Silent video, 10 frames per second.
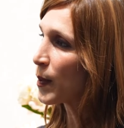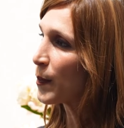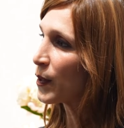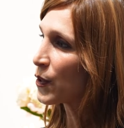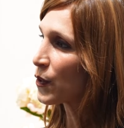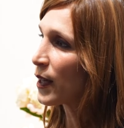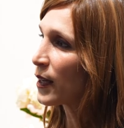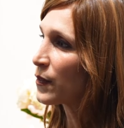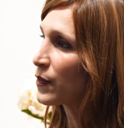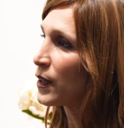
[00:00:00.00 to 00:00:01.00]
or the people in
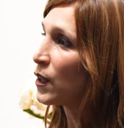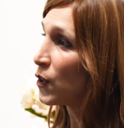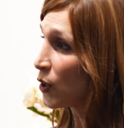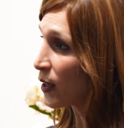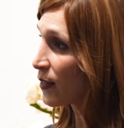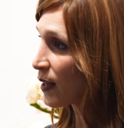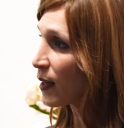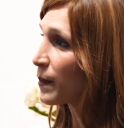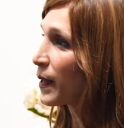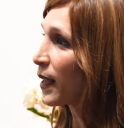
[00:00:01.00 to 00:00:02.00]
your life. Look
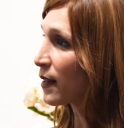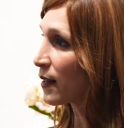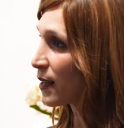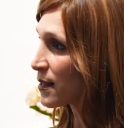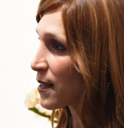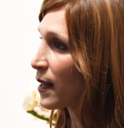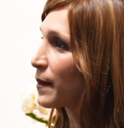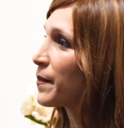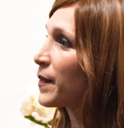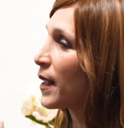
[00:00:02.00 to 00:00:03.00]
at them, analyze
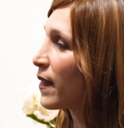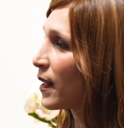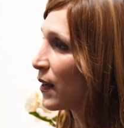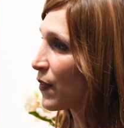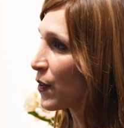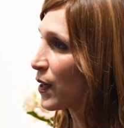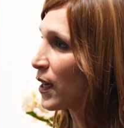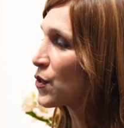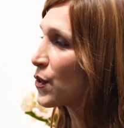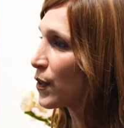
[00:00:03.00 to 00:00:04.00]
them, and then if
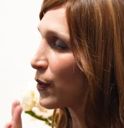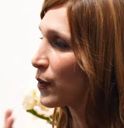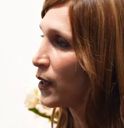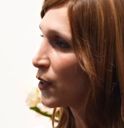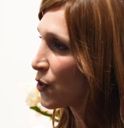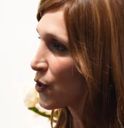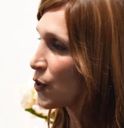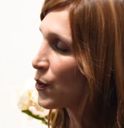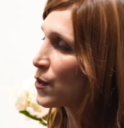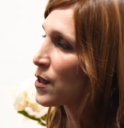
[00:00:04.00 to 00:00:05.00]
they're not true,
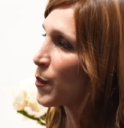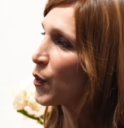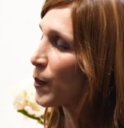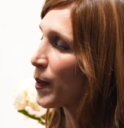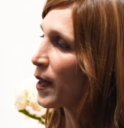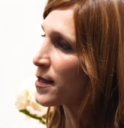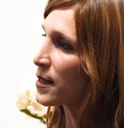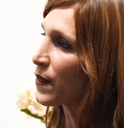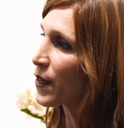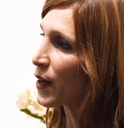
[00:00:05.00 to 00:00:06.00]
choose the more
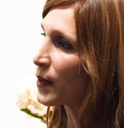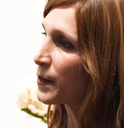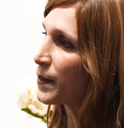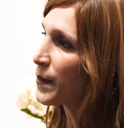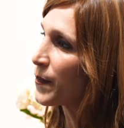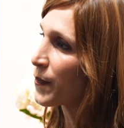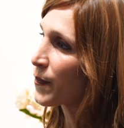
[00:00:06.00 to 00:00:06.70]
positive thought.